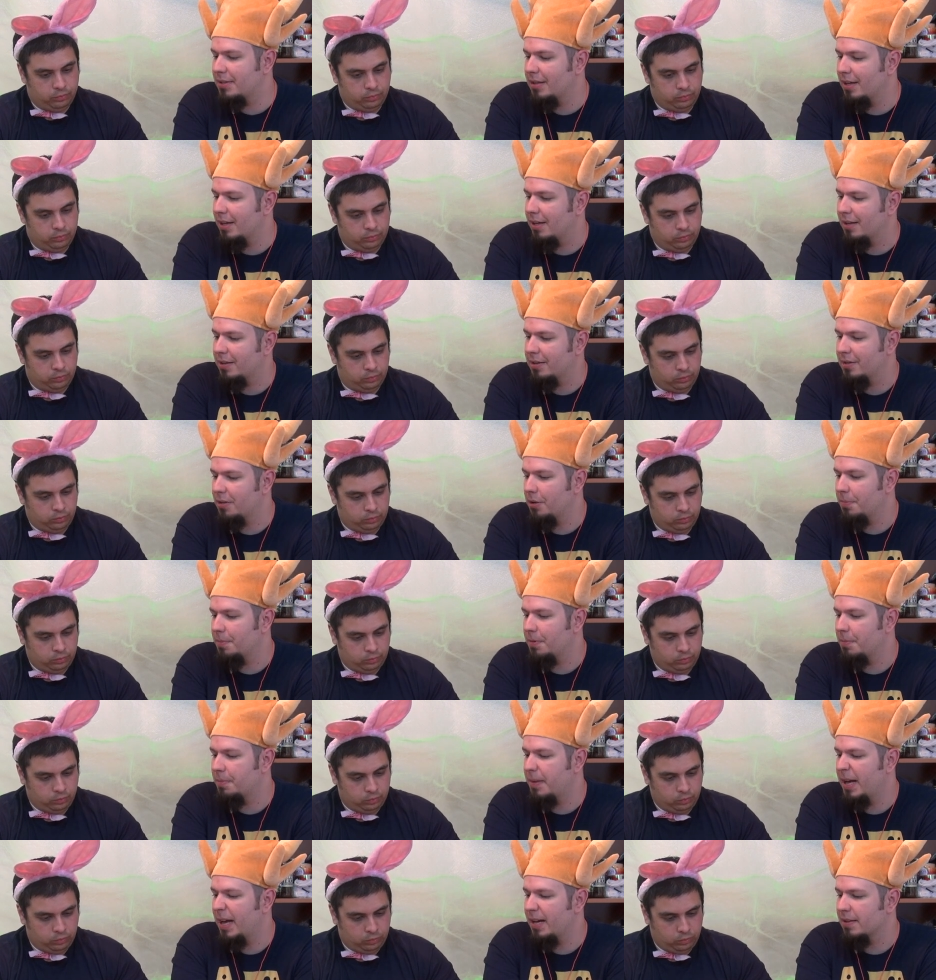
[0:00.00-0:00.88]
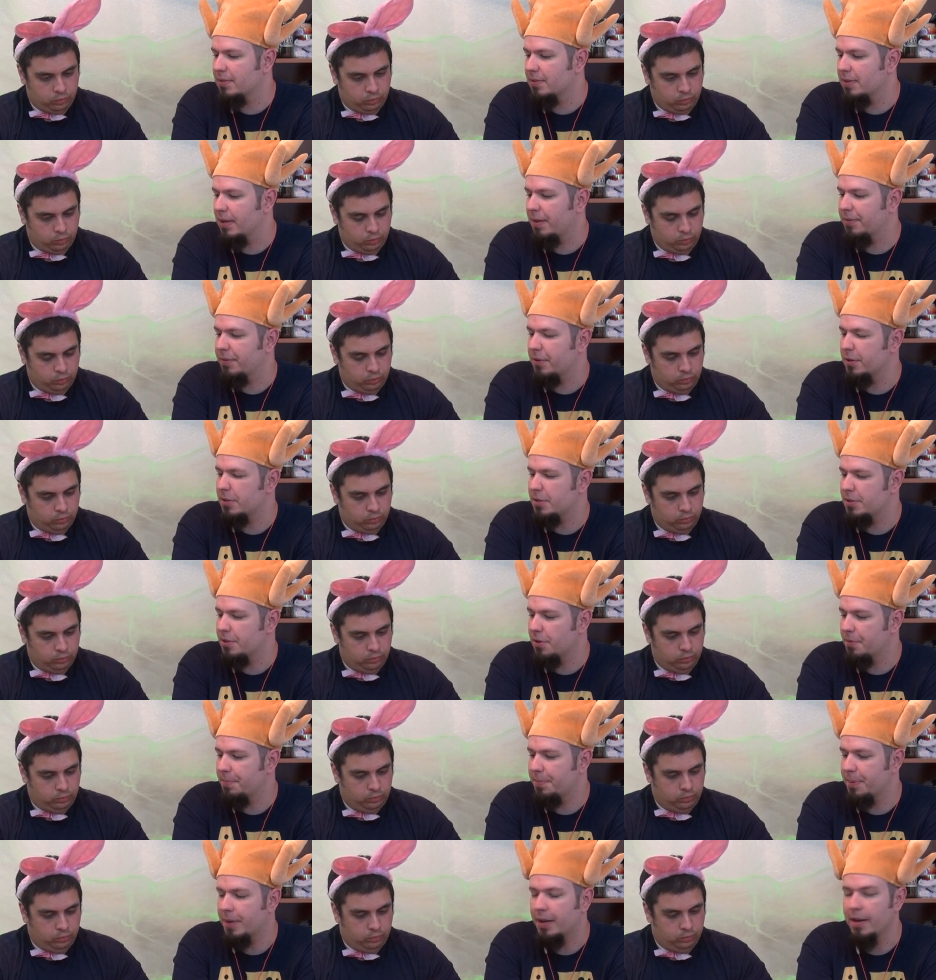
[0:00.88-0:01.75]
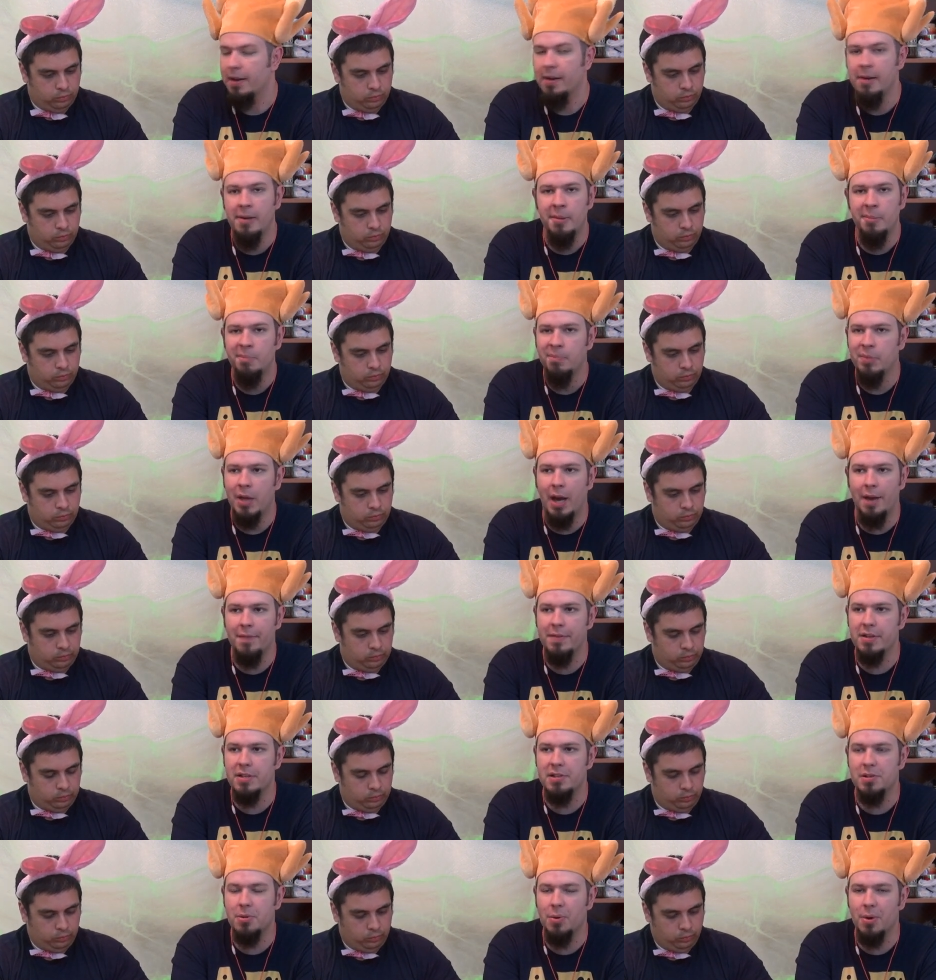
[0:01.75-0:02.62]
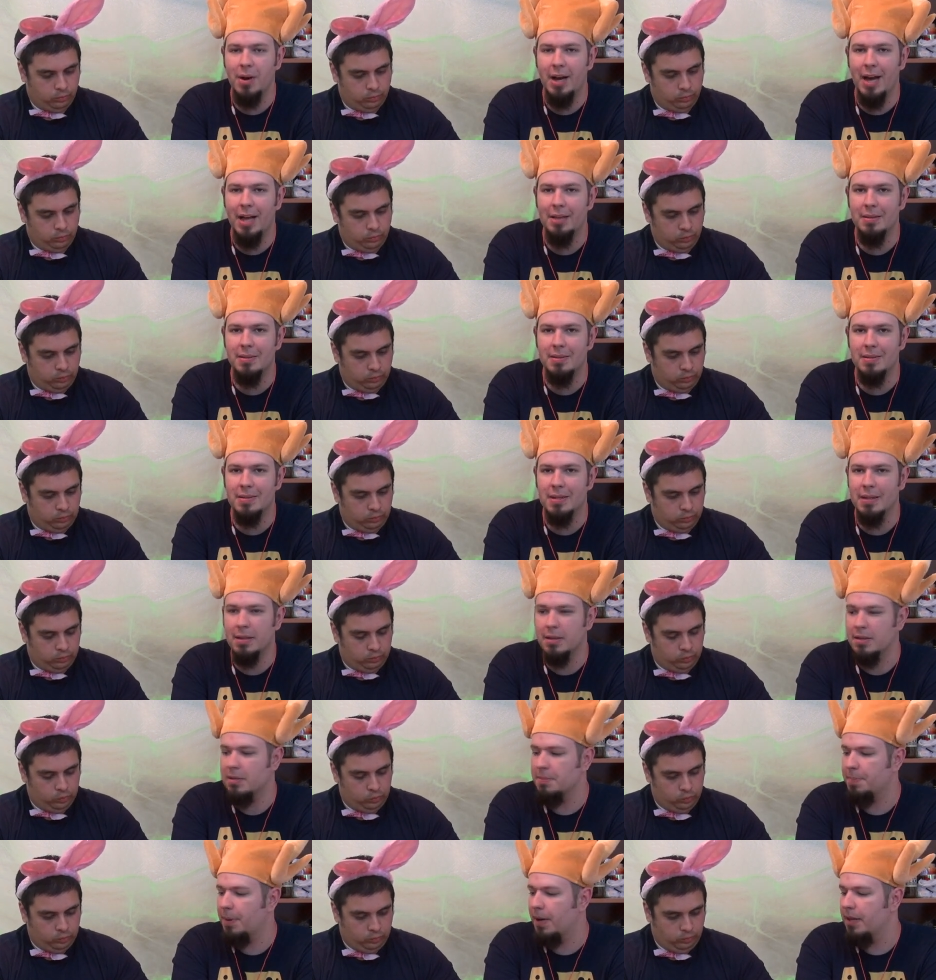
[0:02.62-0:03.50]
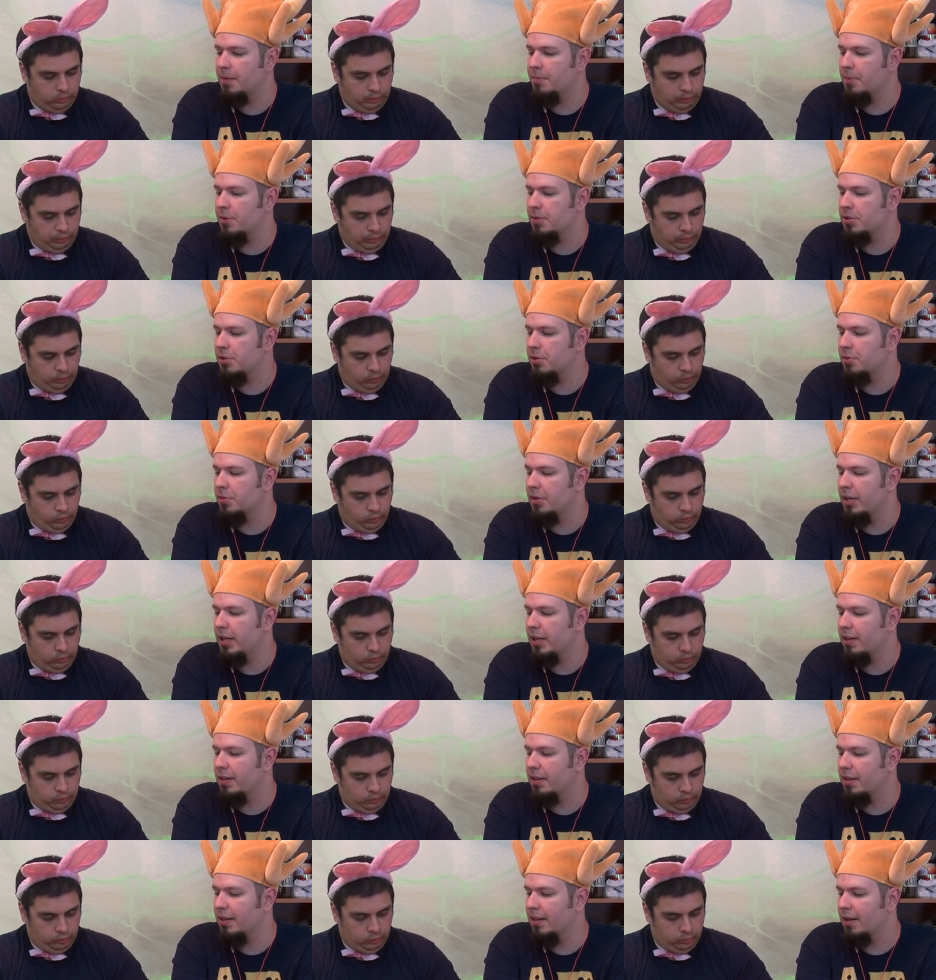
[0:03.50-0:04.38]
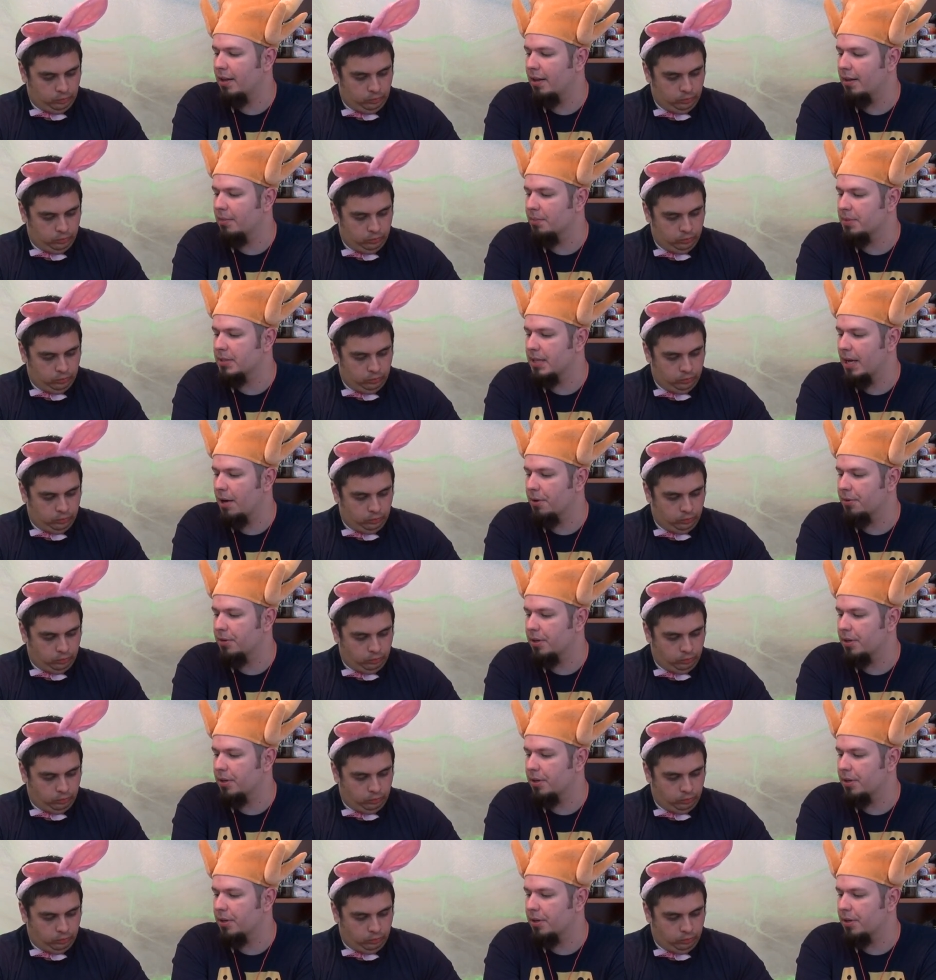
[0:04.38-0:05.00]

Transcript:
Speaker 1: open the bags when I have Chris do it, but every store had this thing. This is probably the most unique thing that was out